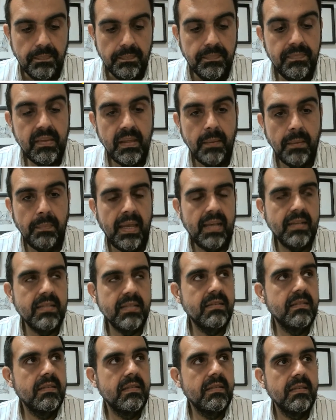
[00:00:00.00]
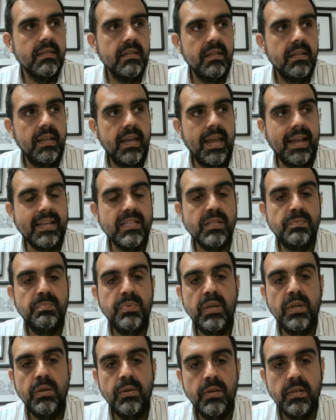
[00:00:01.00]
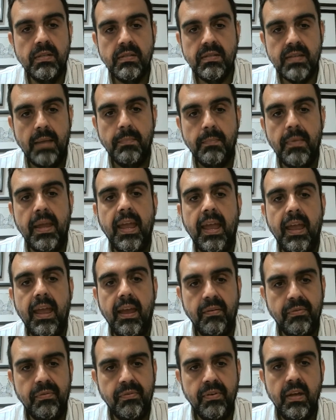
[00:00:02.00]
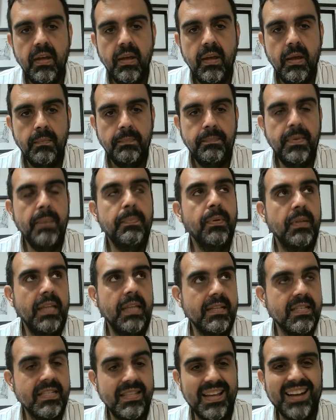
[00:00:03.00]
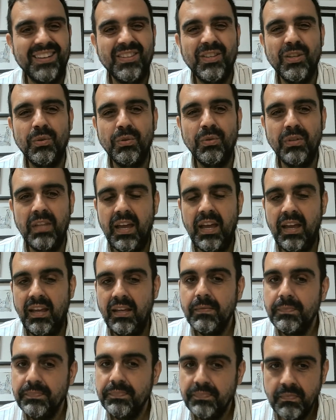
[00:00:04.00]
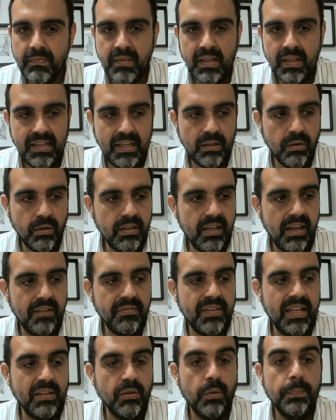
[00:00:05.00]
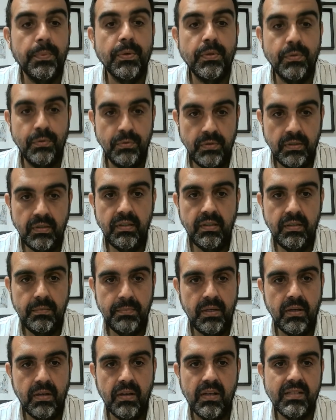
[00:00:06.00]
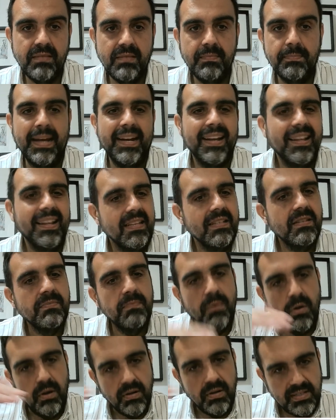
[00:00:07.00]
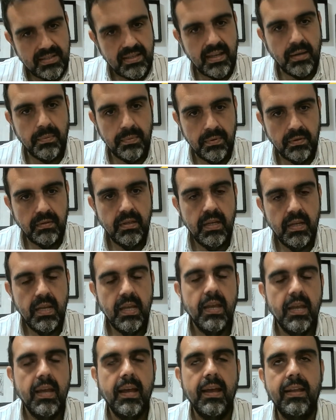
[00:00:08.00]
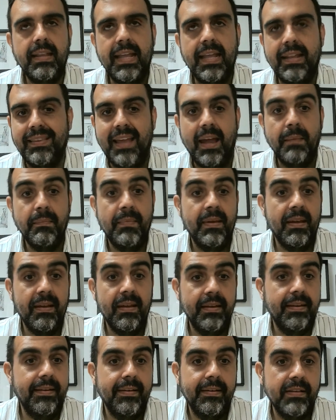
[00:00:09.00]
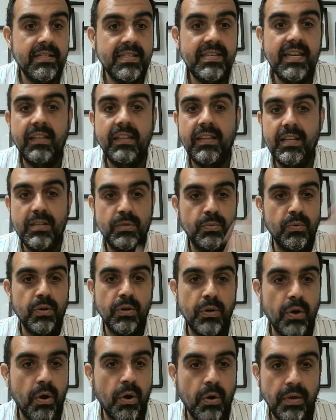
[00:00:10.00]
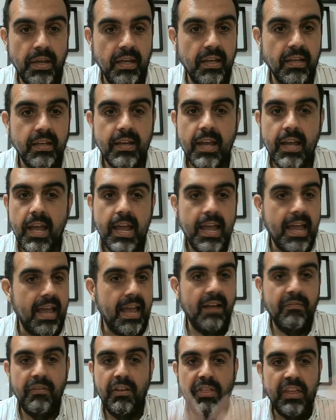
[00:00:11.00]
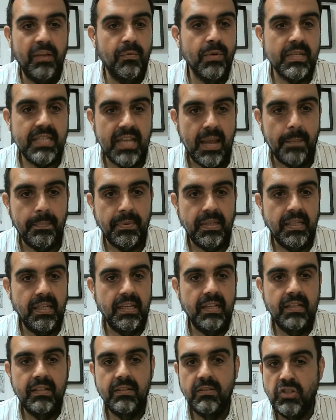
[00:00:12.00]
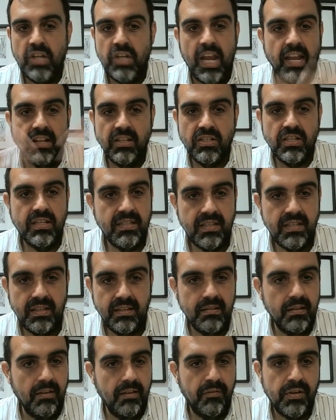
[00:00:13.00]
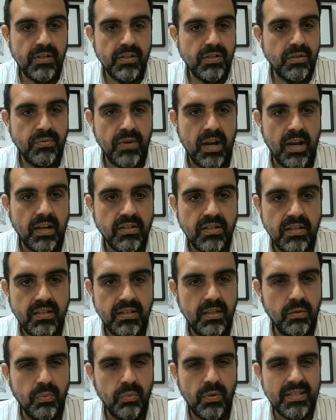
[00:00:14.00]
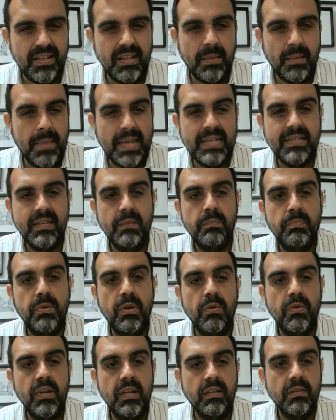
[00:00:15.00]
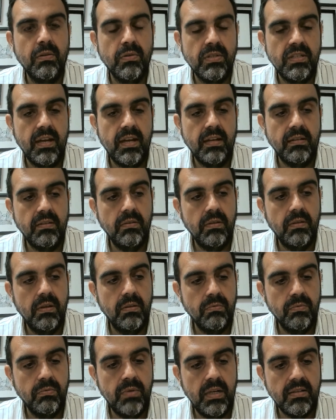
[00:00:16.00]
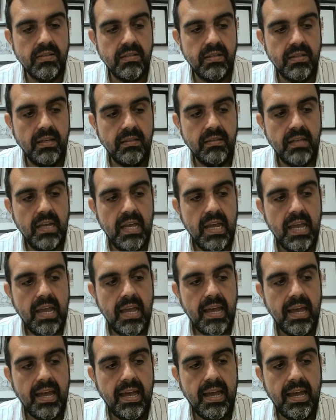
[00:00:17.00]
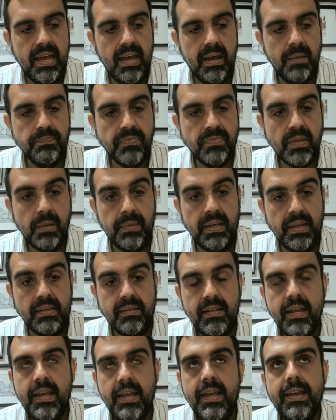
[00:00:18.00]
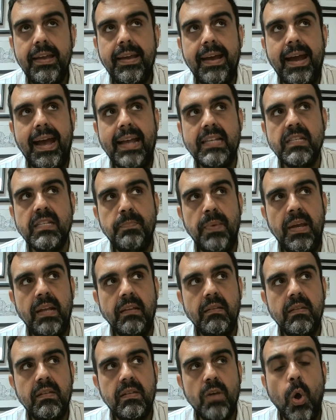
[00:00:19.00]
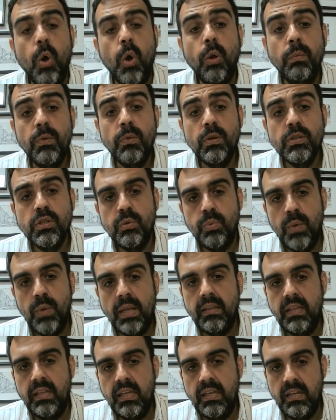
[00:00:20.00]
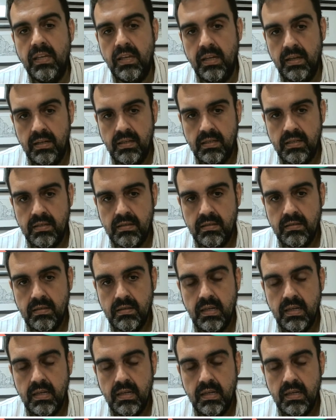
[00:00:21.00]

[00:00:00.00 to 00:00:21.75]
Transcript: the best experience I may have. People that start today, they don't have that opportunity because the market is more stable. At that time, uh, cities were growing, everything was happening, changes in infrastructures. It was an amazing period to start on real estate. Um, but I spent almost 20 years